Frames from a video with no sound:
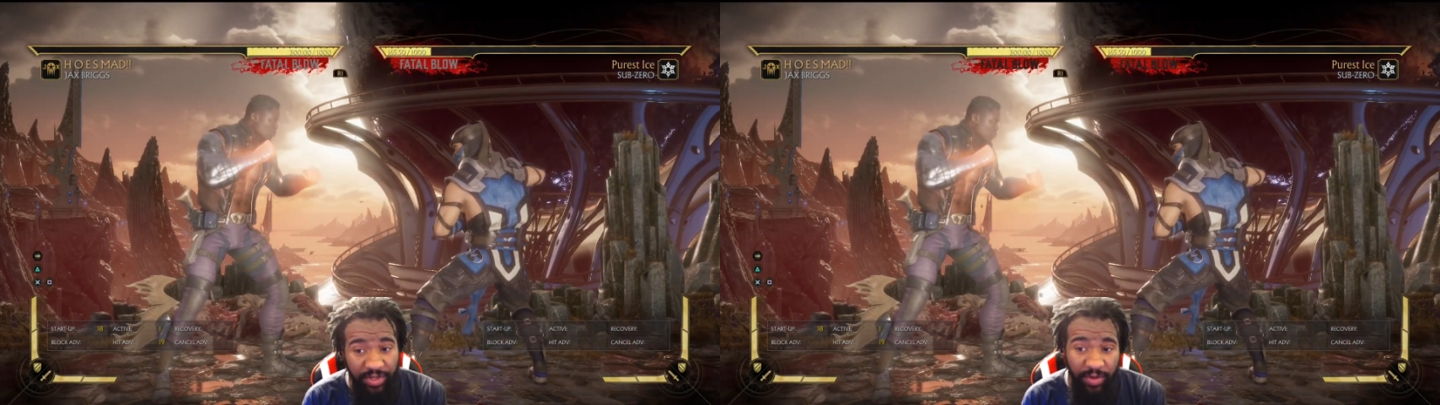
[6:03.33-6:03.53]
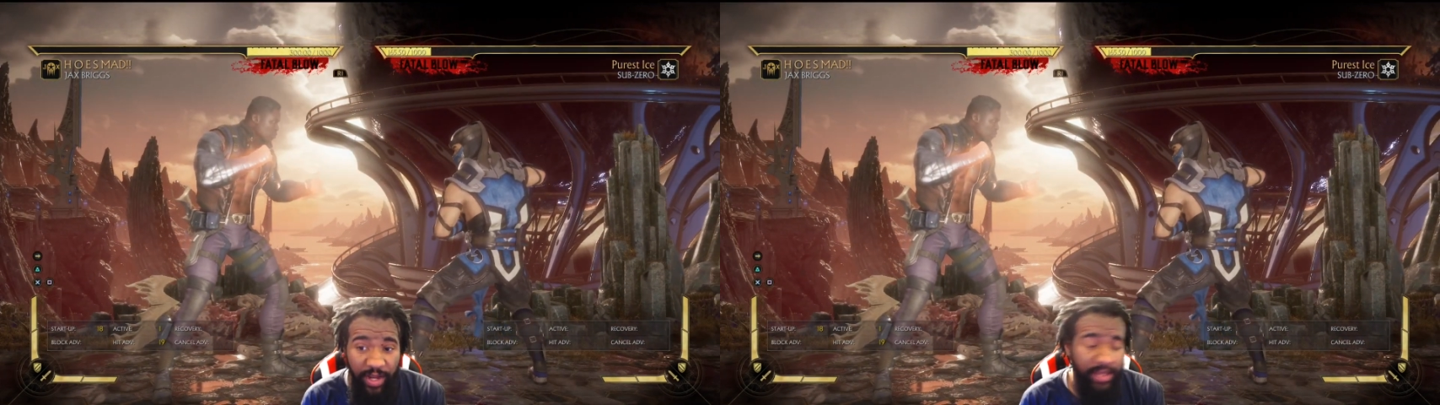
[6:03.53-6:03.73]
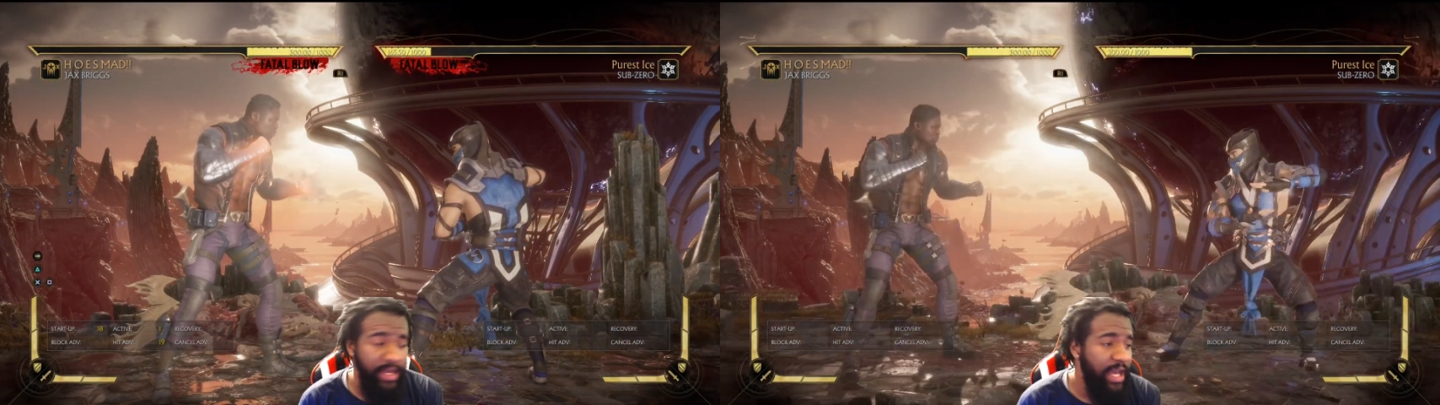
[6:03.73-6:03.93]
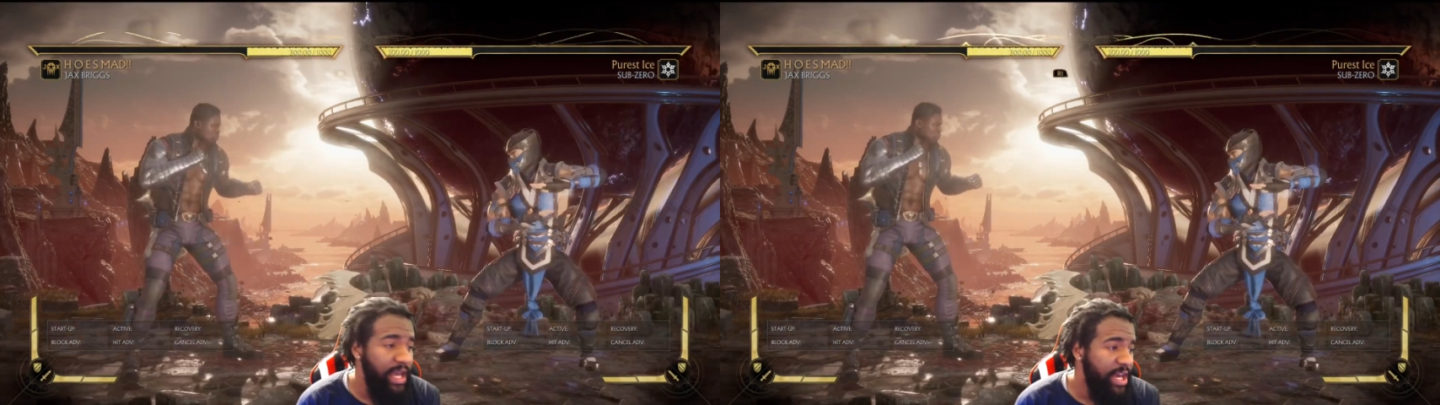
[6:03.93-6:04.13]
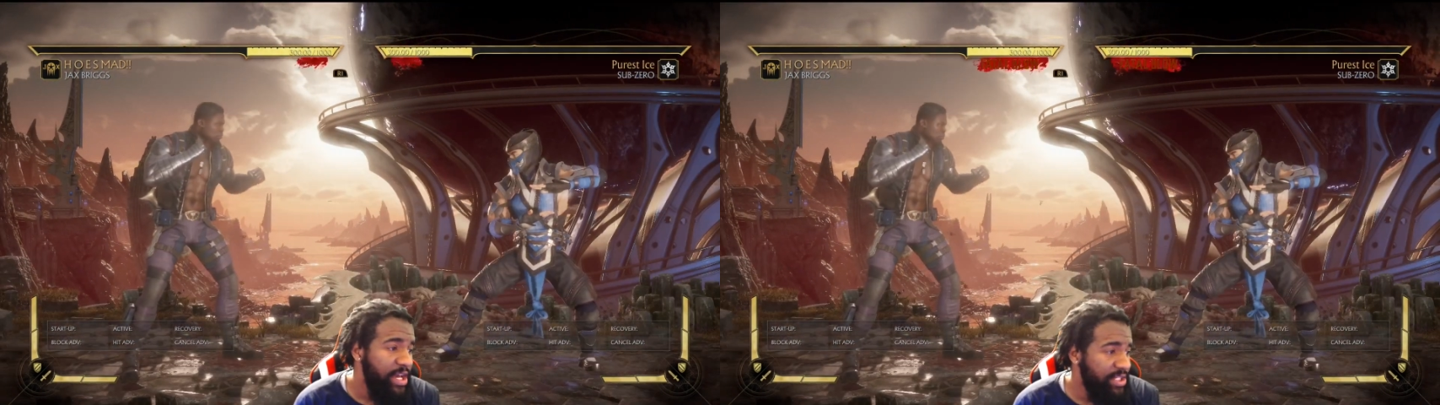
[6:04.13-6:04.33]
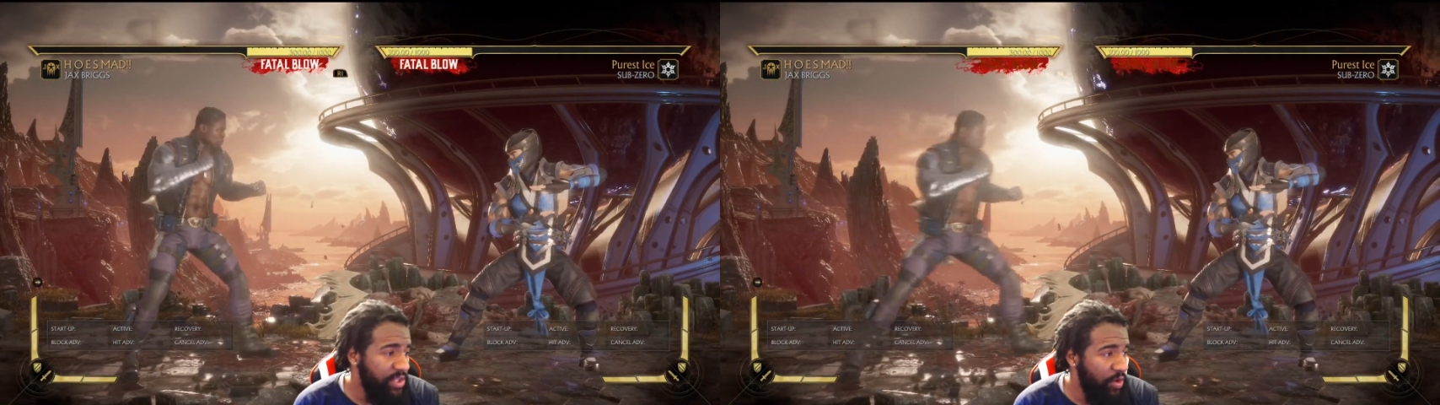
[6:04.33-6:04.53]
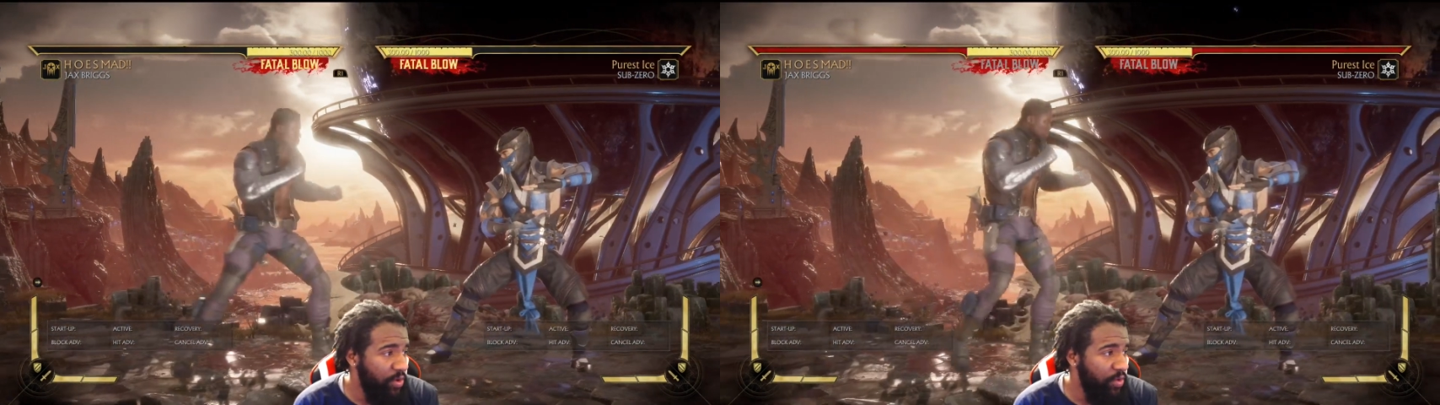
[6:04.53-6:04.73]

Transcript: right? So